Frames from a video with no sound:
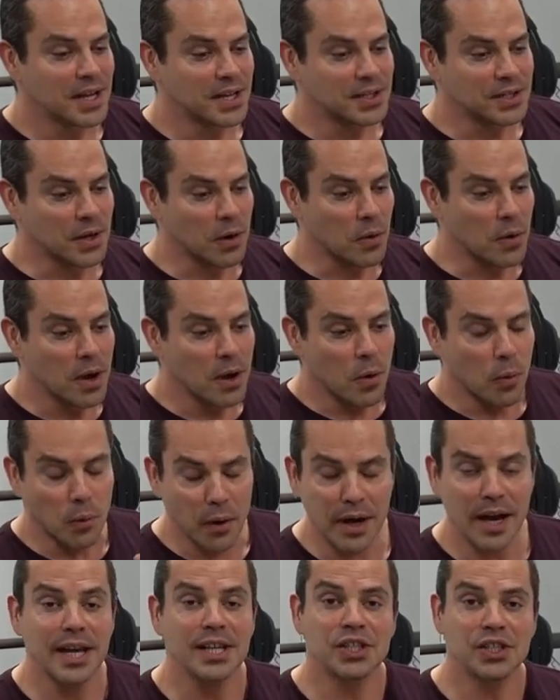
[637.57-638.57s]
So
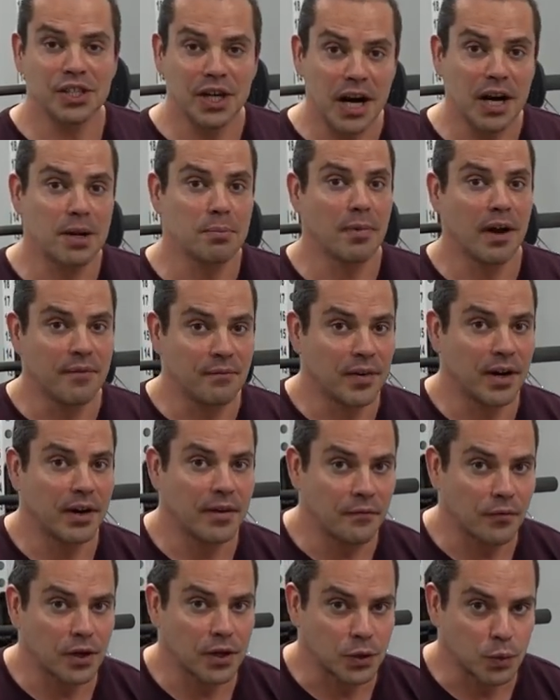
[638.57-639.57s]
when I started my very
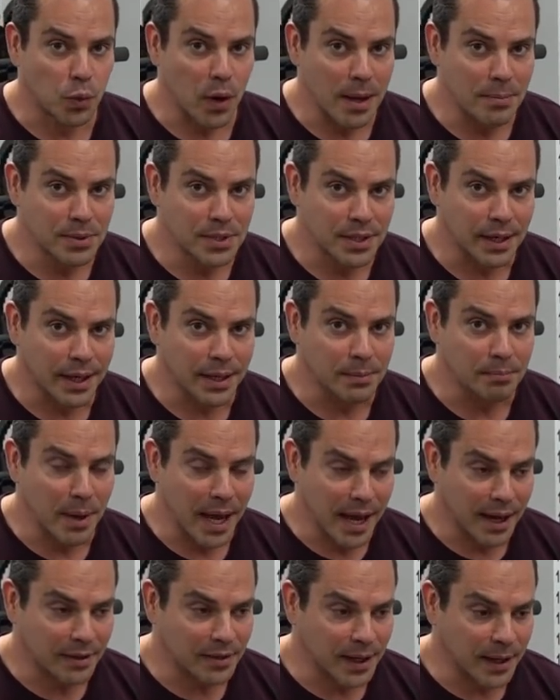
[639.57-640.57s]
first website
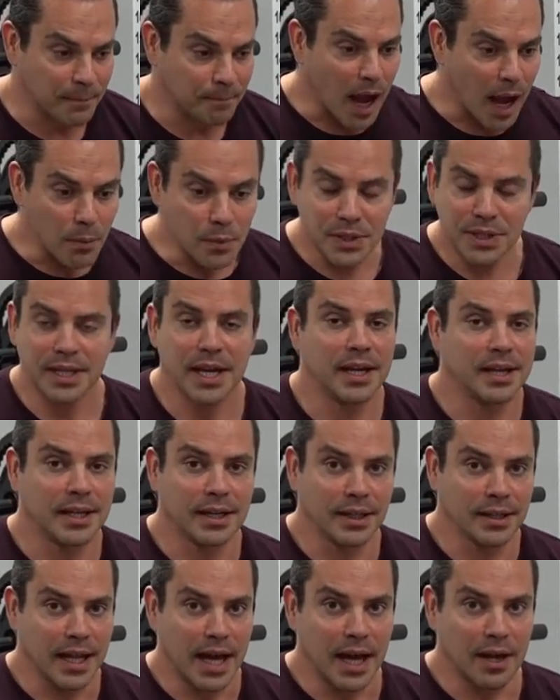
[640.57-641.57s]
back then, I was getting
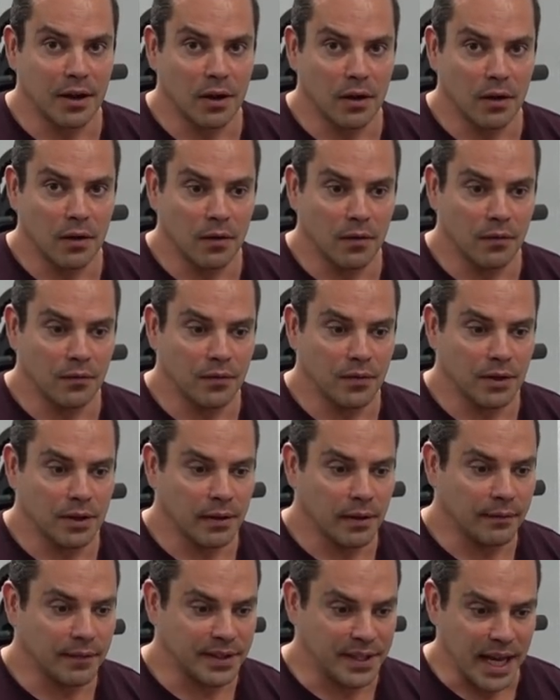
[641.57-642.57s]
a lot of
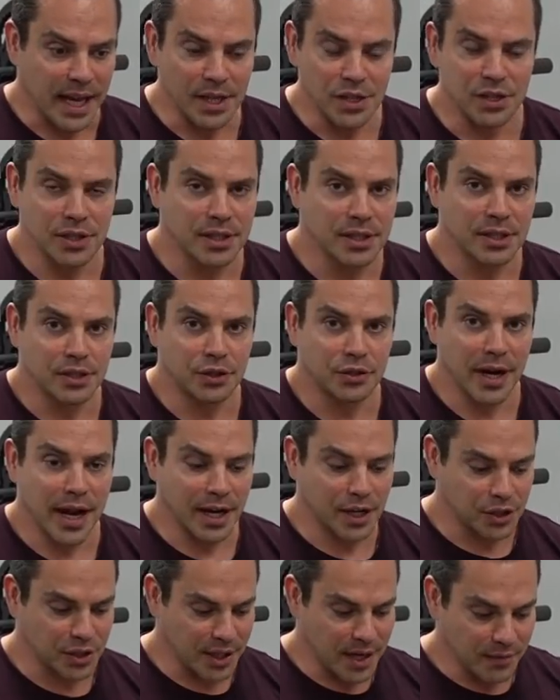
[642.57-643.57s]
attention and
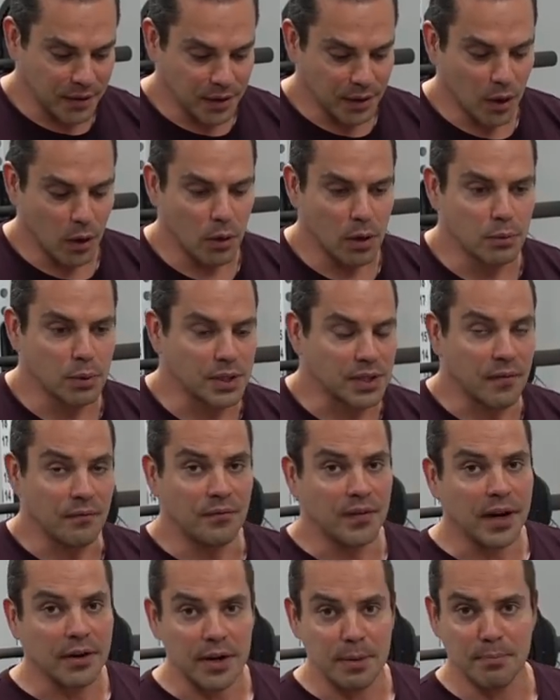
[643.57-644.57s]
attraction, even though it was a
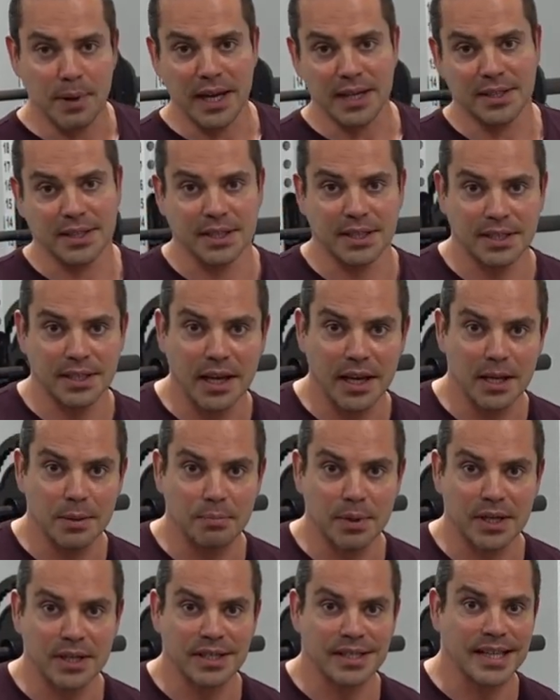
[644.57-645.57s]
very basic site,
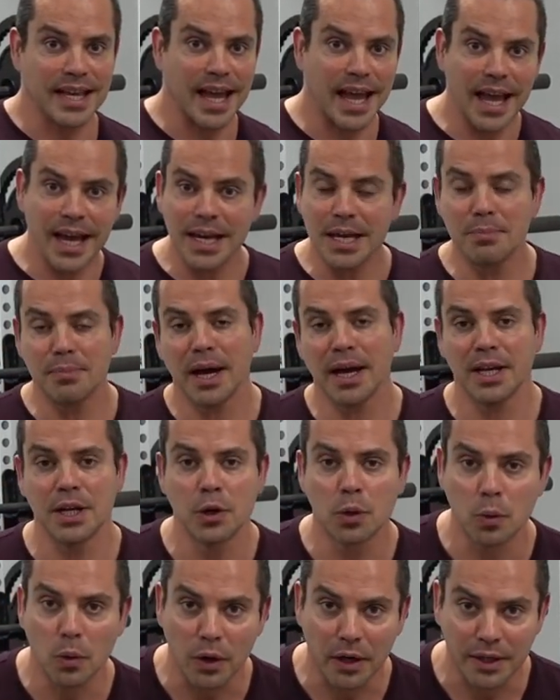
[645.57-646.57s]
because anybody
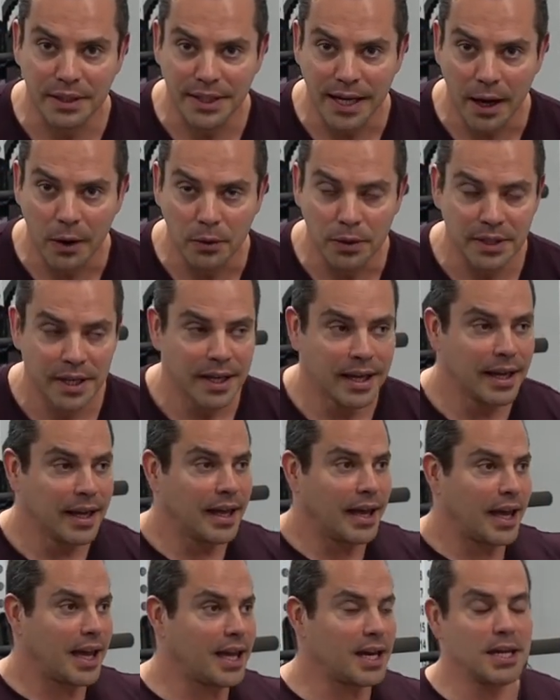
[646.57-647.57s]
who worked out,
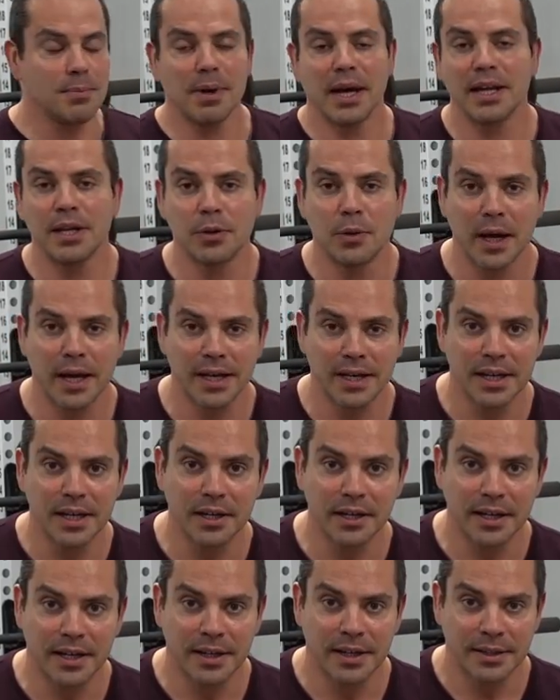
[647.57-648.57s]
anybody who had
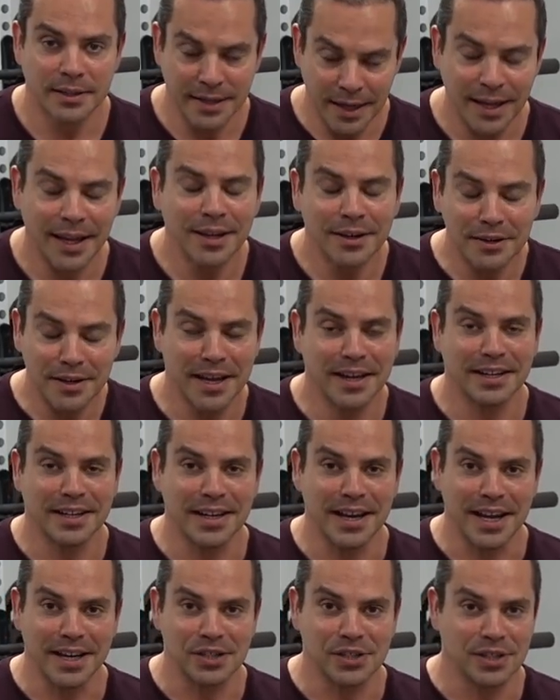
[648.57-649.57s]
an internet
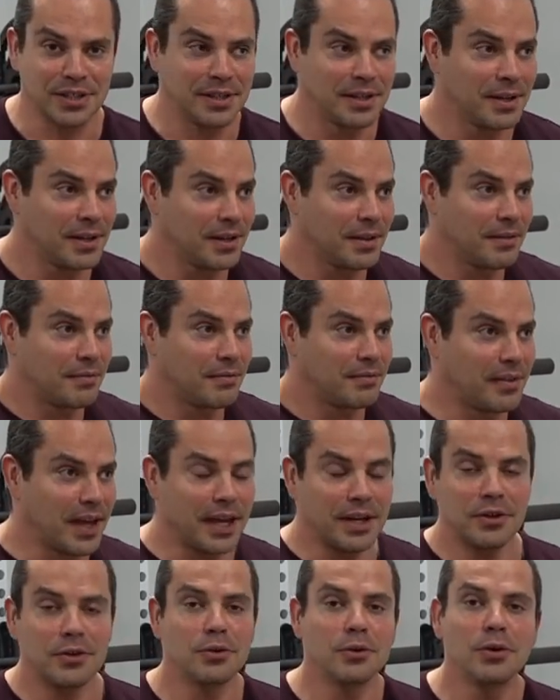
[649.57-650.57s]
connection,
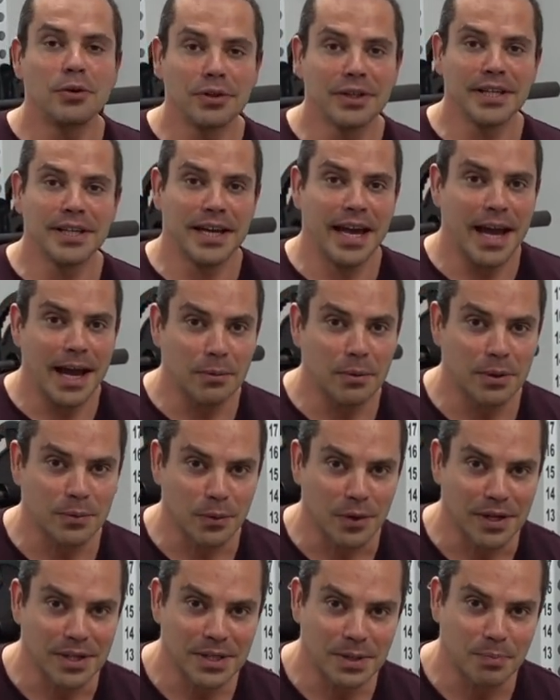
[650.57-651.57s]
they knew who Lee Hayward
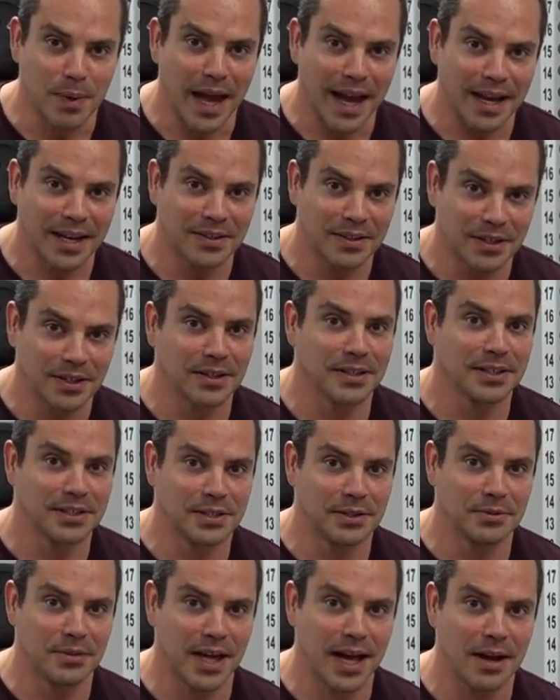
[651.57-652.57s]
was back in the early
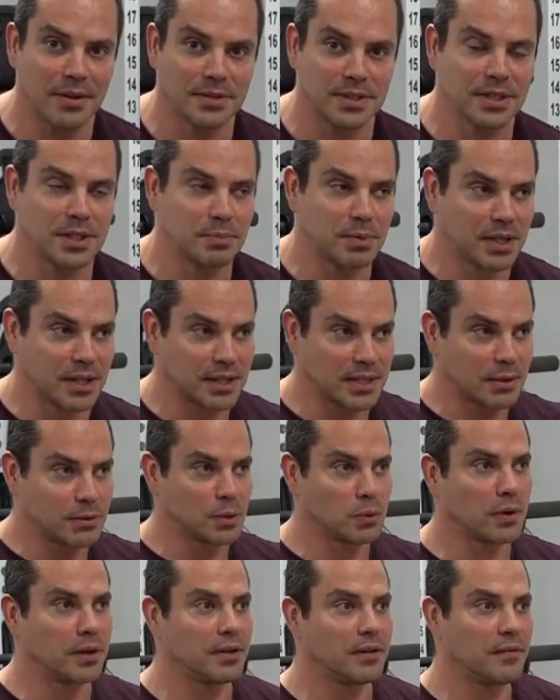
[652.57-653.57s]
2000s because I
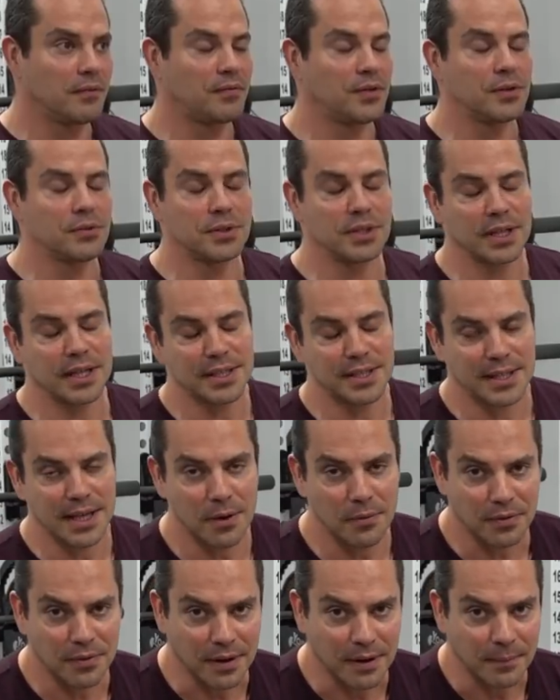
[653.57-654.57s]
was one of the few sites
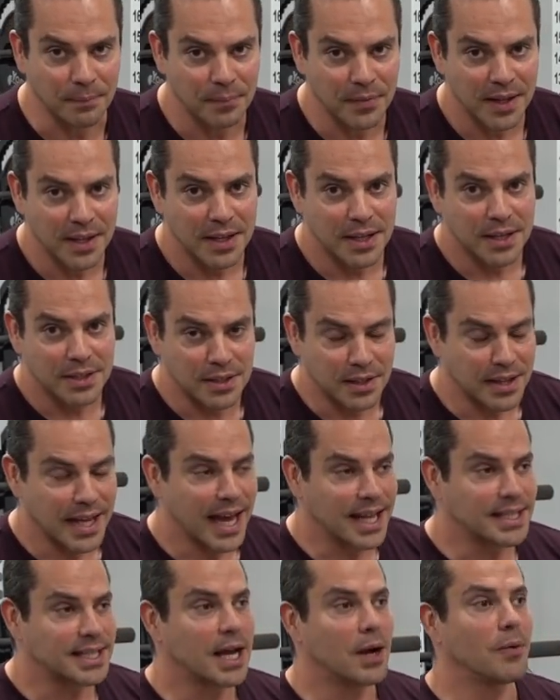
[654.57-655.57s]
out there. So
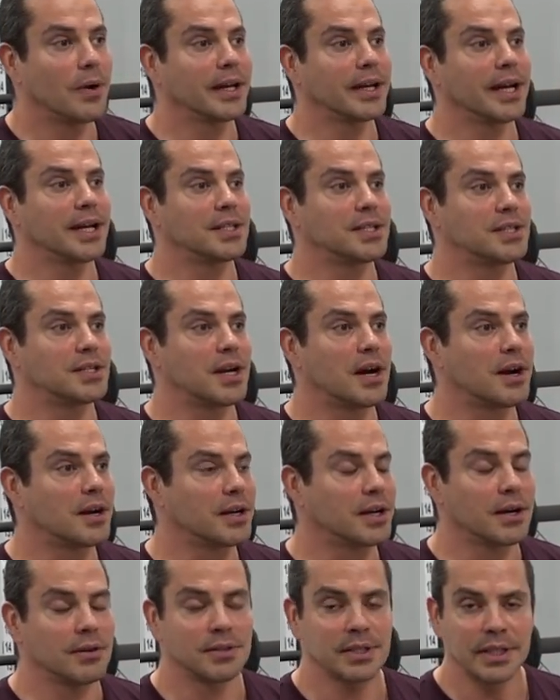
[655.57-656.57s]
that's how I got
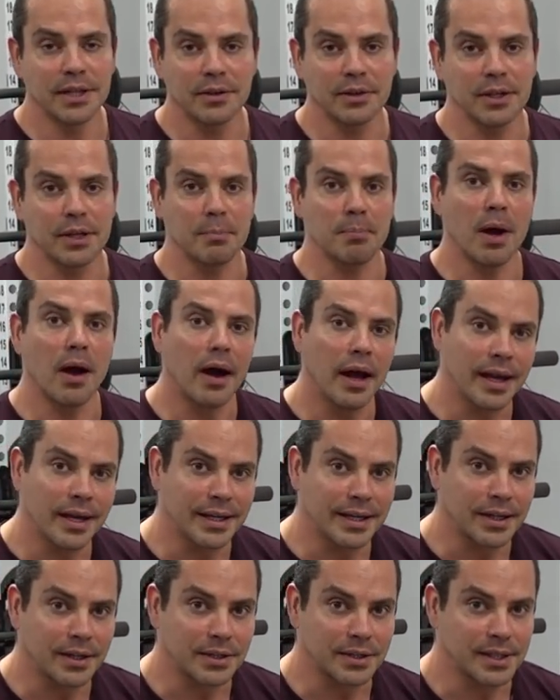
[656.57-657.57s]
started. I was literally a
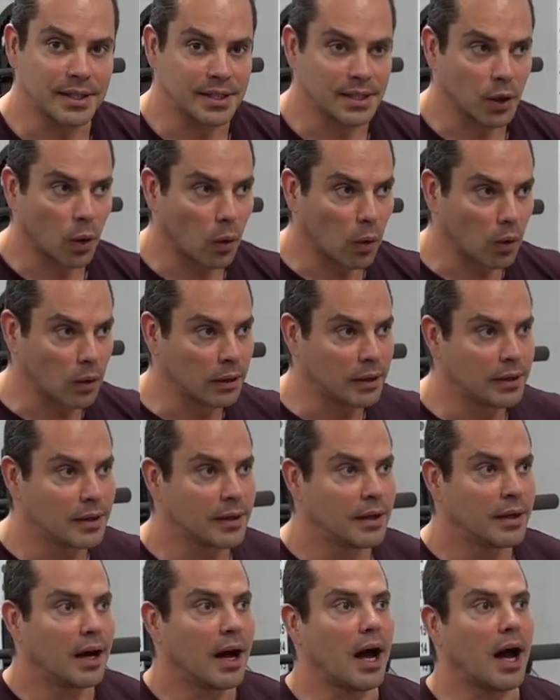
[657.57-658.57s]
pioneer to this whole
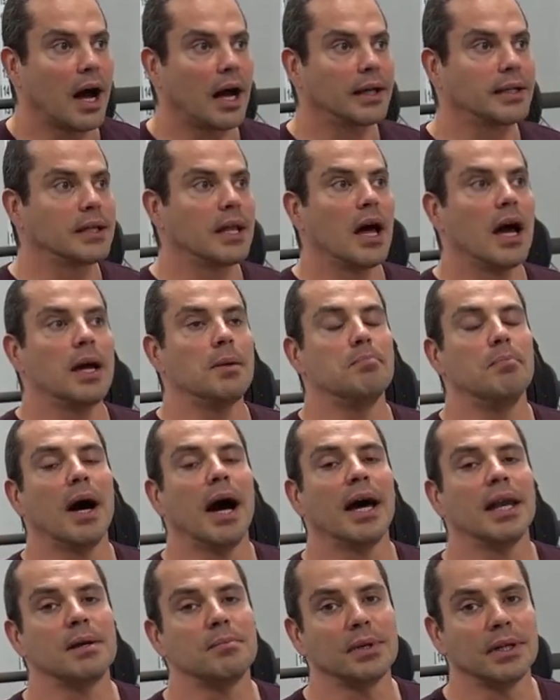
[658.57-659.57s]
online
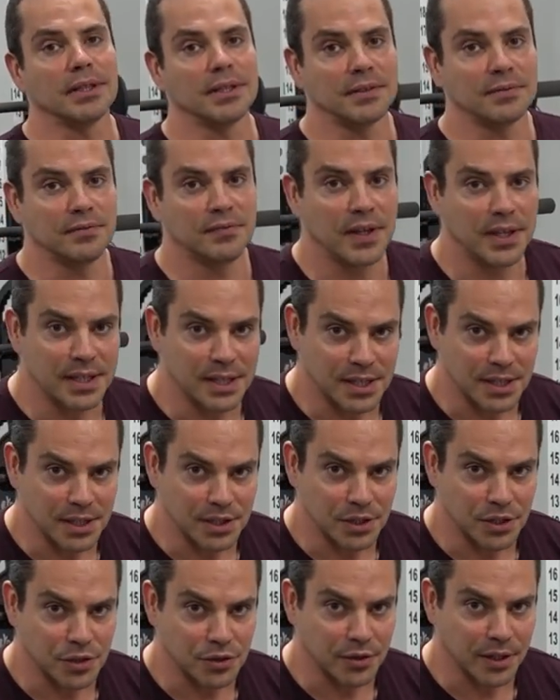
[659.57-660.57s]
bodybuilding fitness
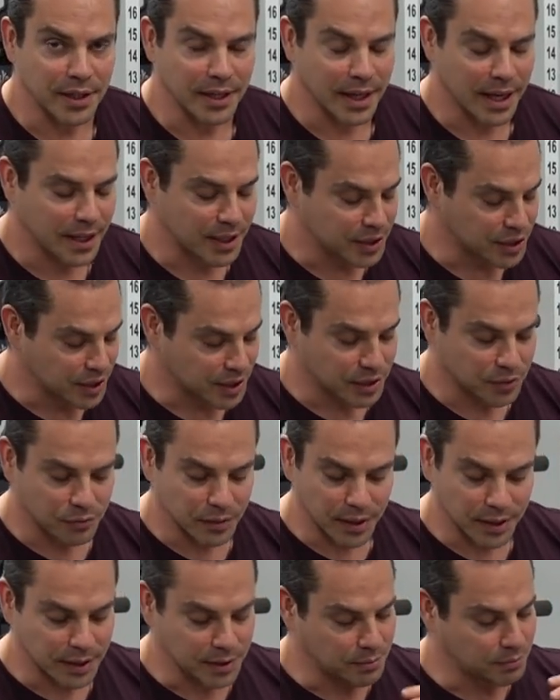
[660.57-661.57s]
industry, and it just
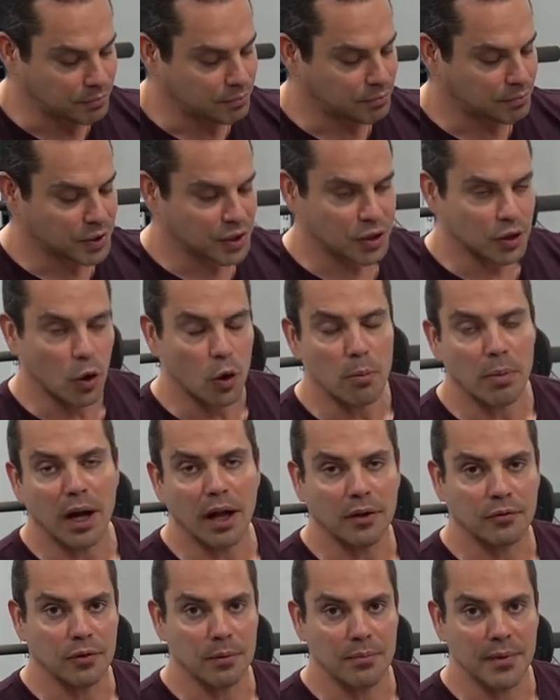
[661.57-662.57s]
really
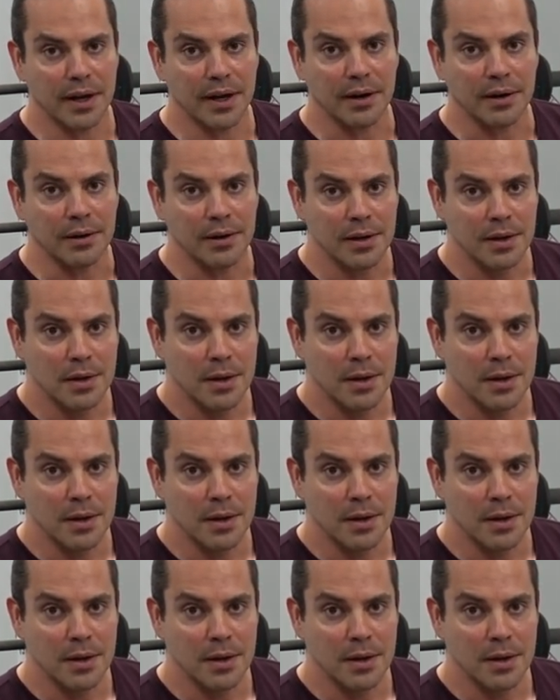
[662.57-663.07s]
snowballed from there.